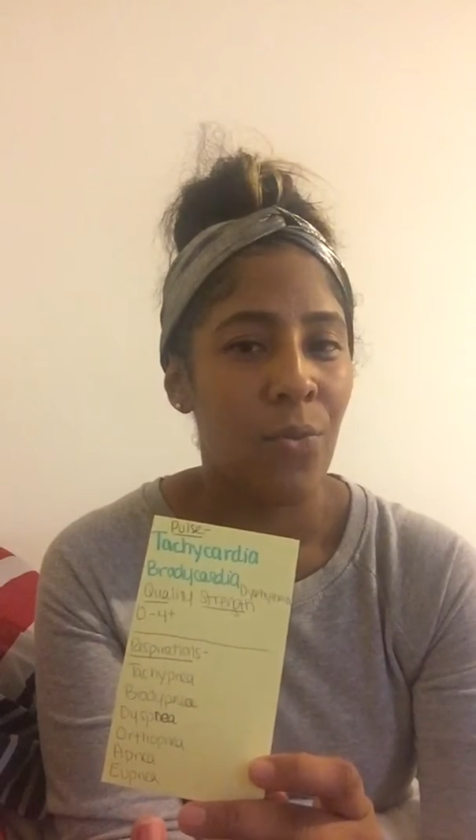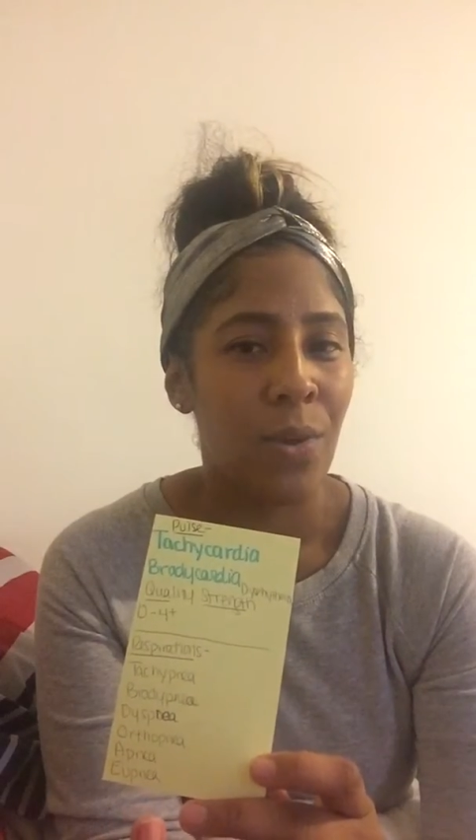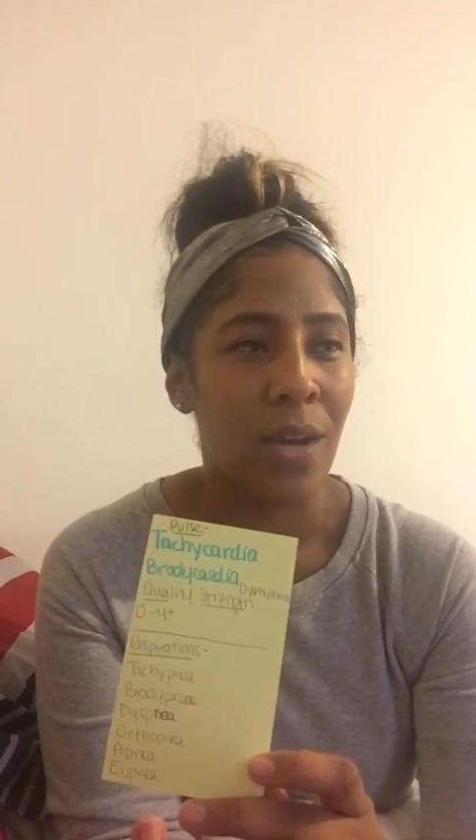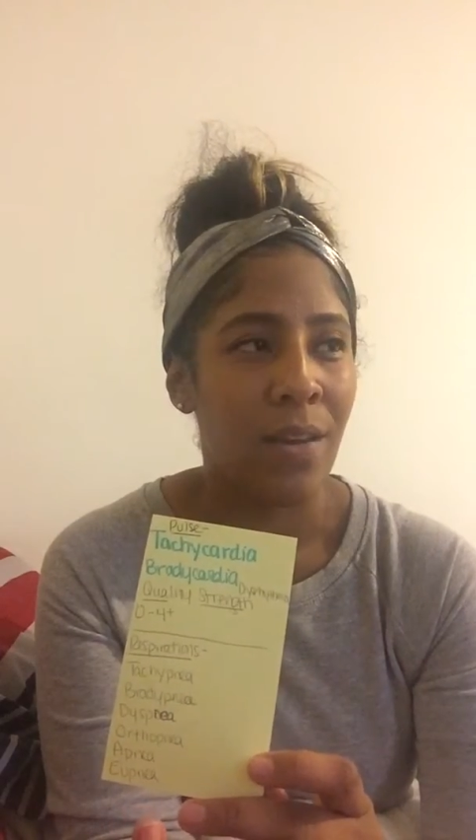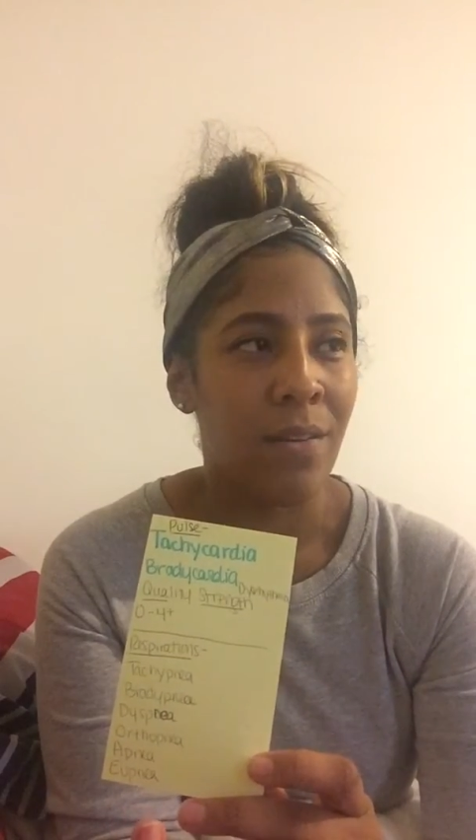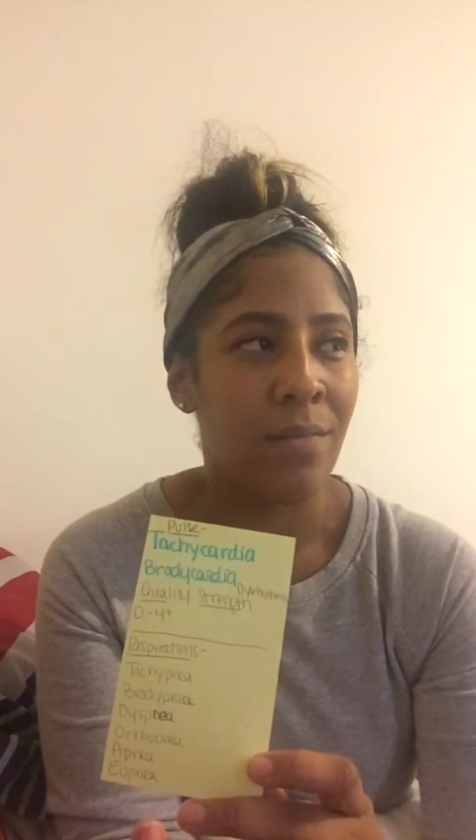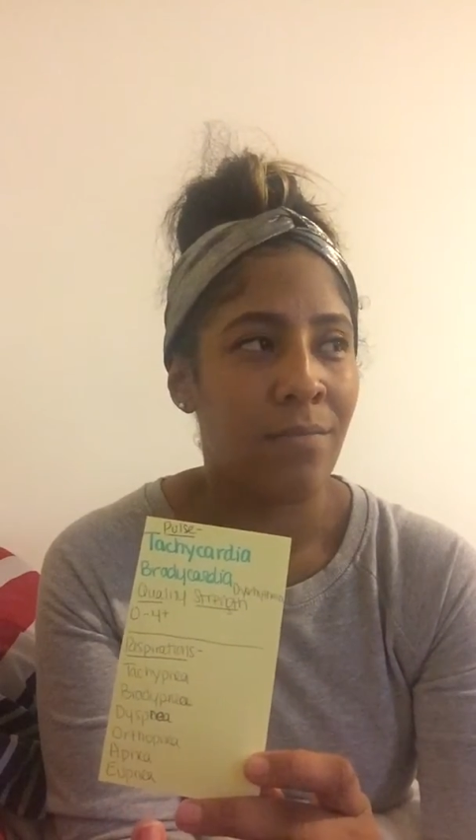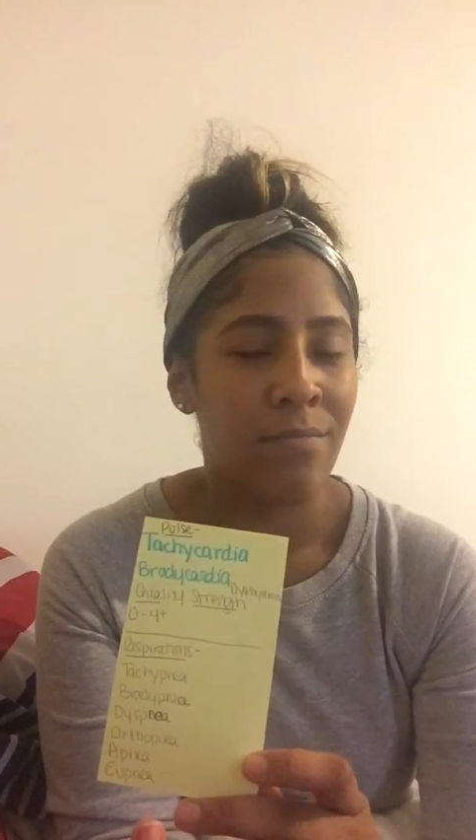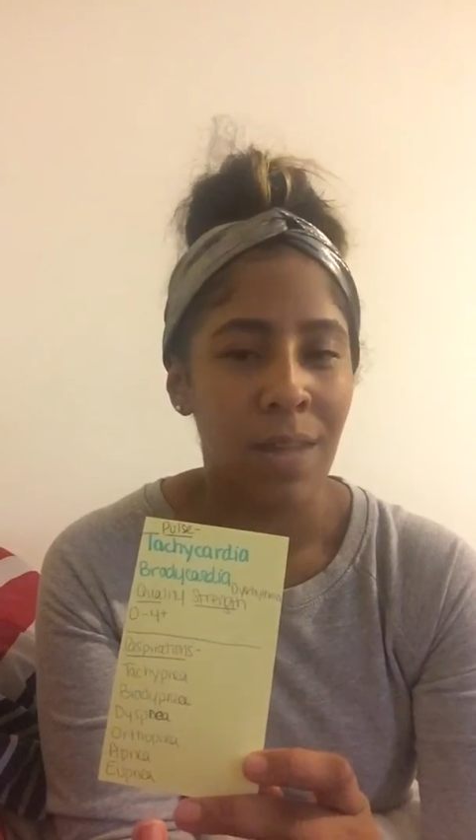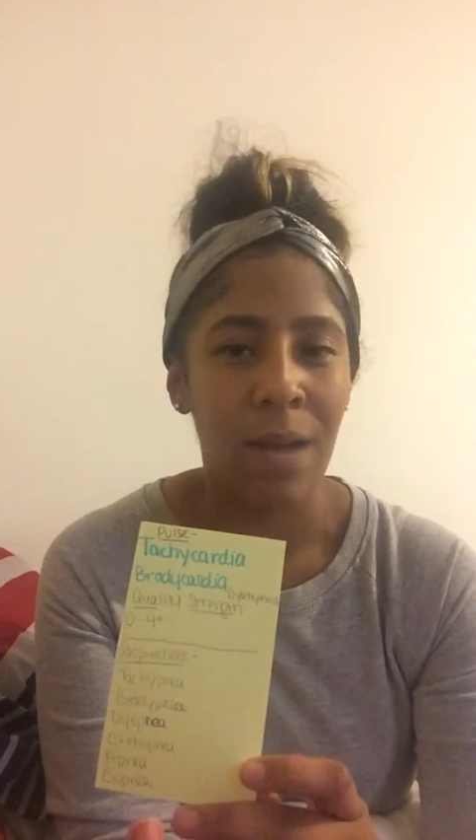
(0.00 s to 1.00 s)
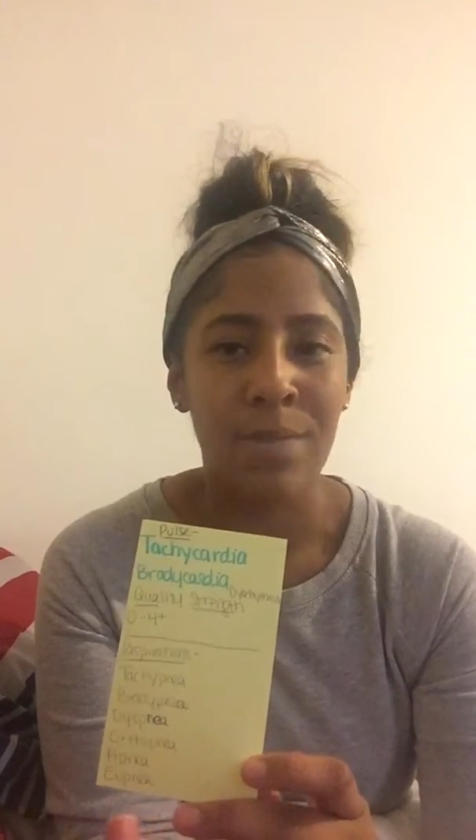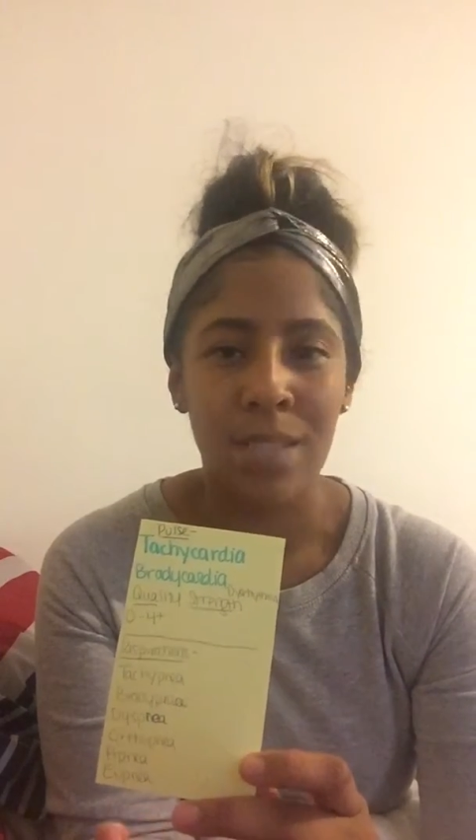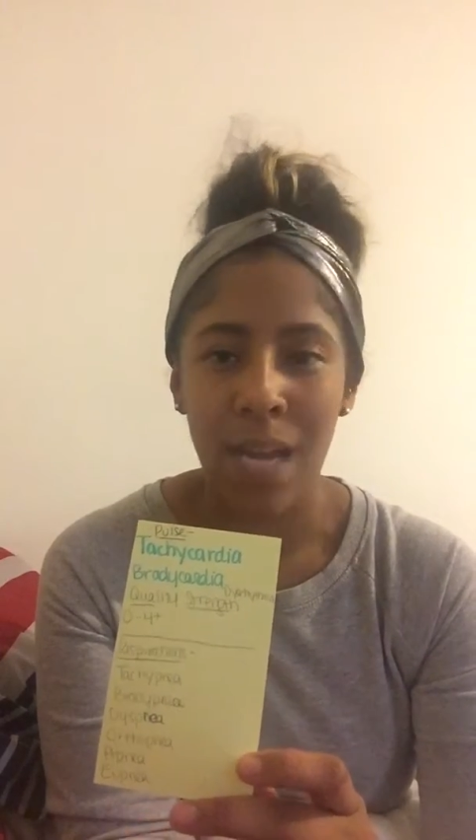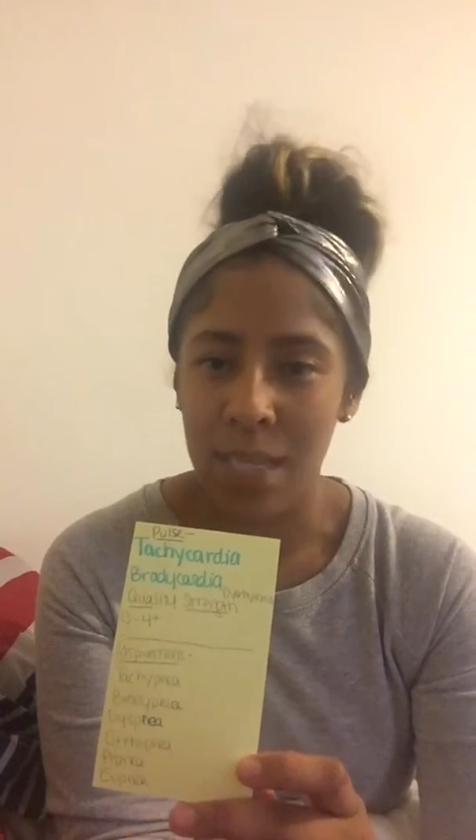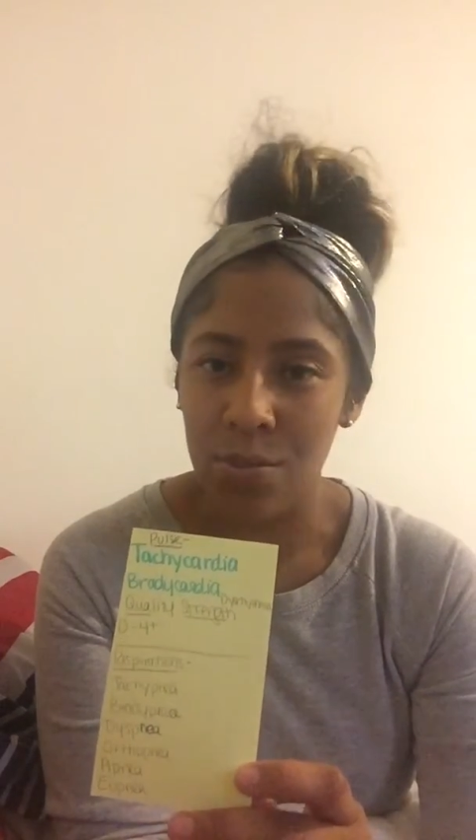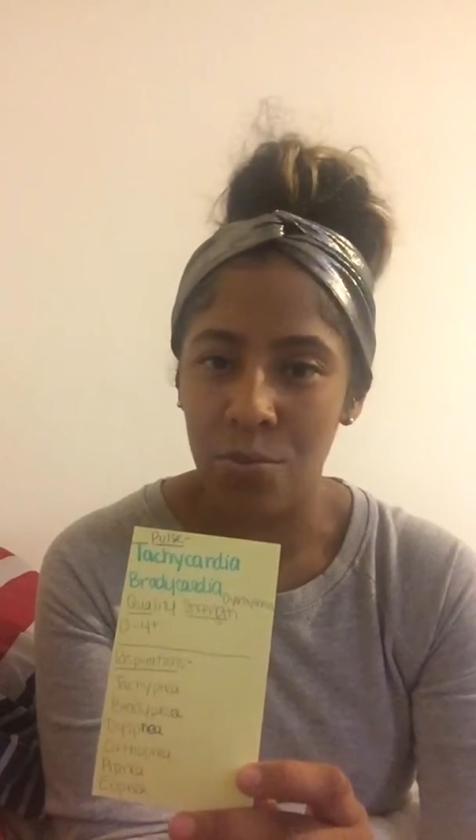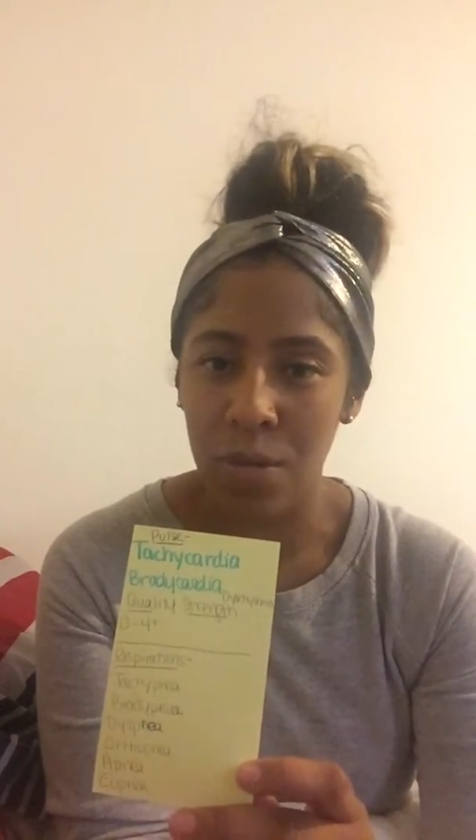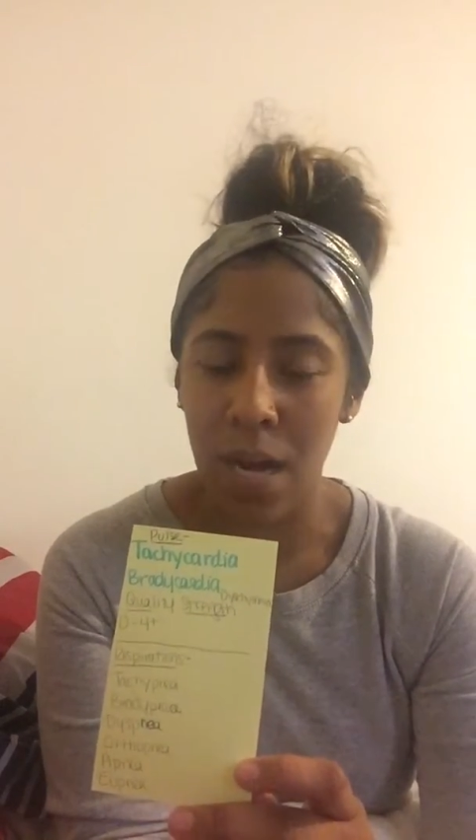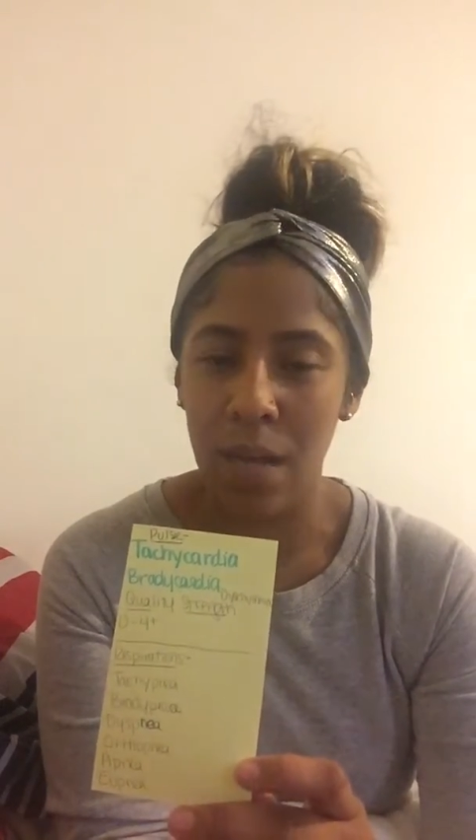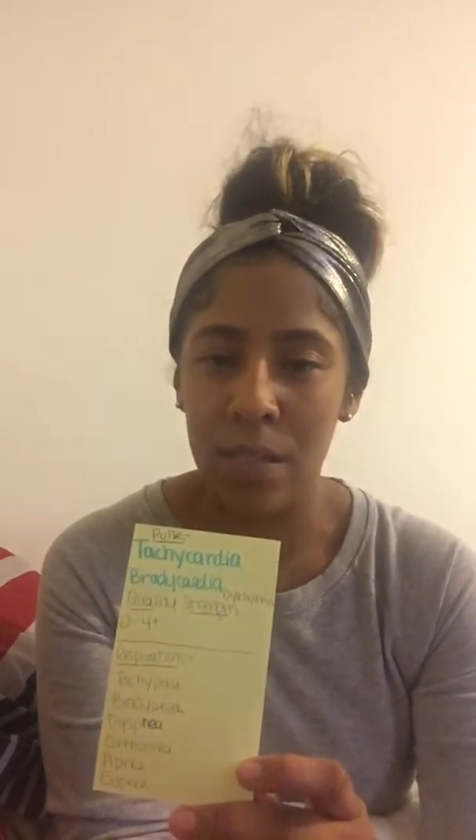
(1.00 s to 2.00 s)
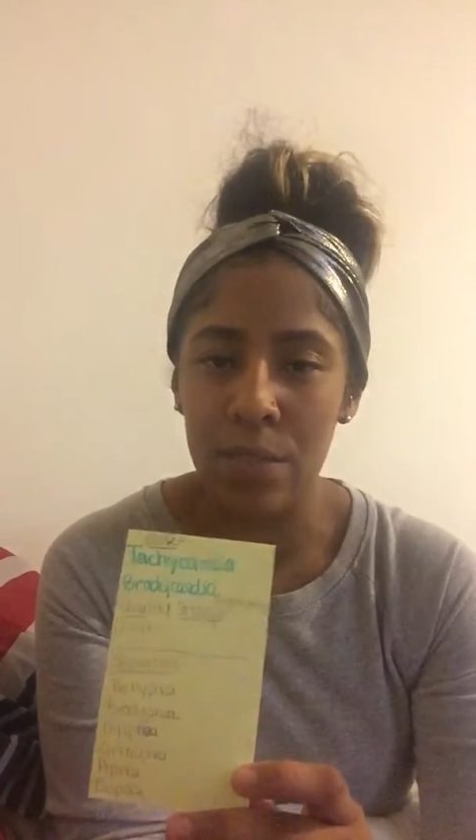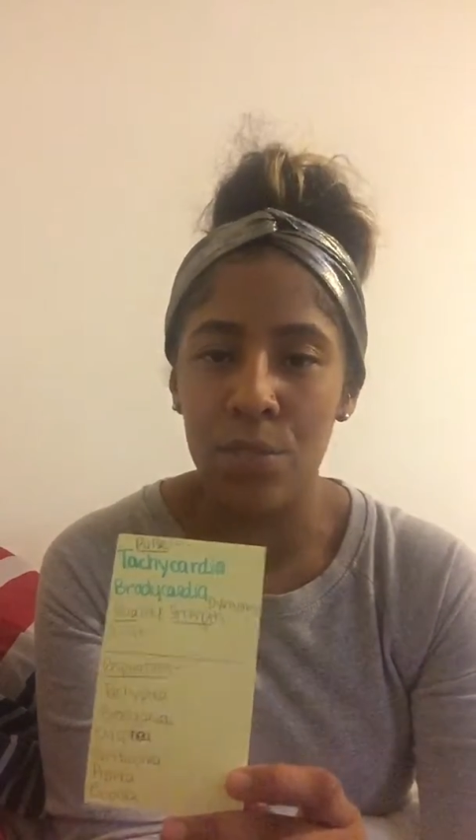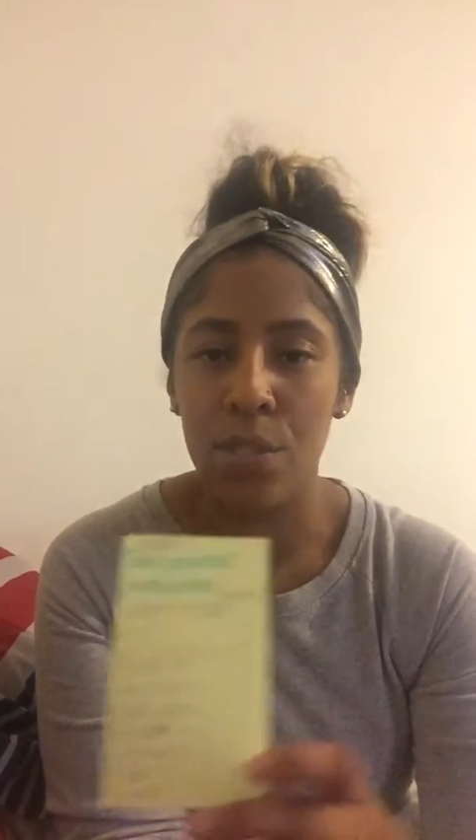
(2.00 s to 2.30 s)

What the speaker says: when I was in high school and college.